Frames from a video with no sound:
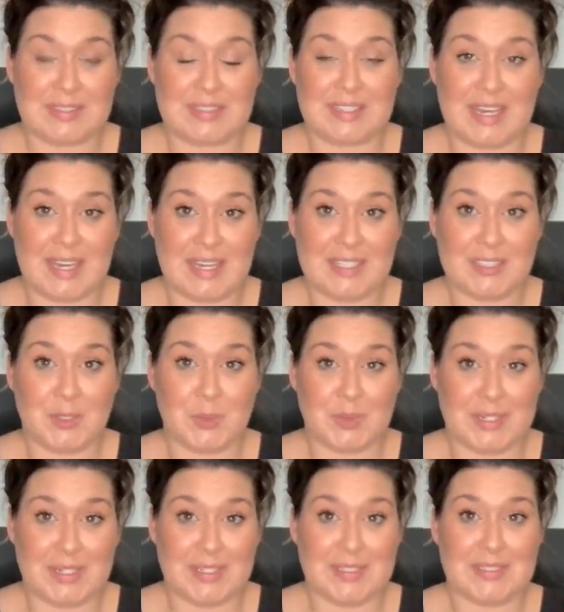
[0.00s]
That was rough. That
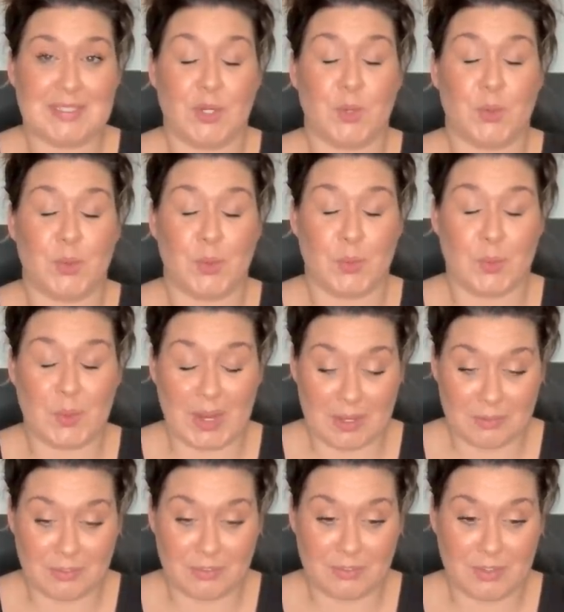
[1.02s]
was rough.
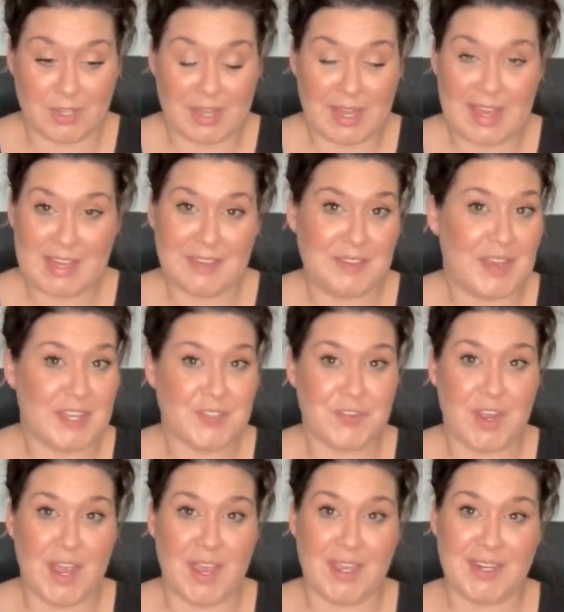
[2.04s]
Thanks for
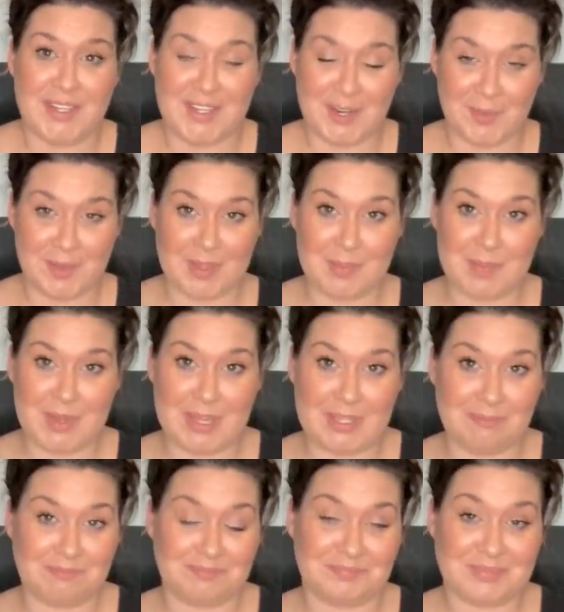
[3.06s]
hanging in there with me.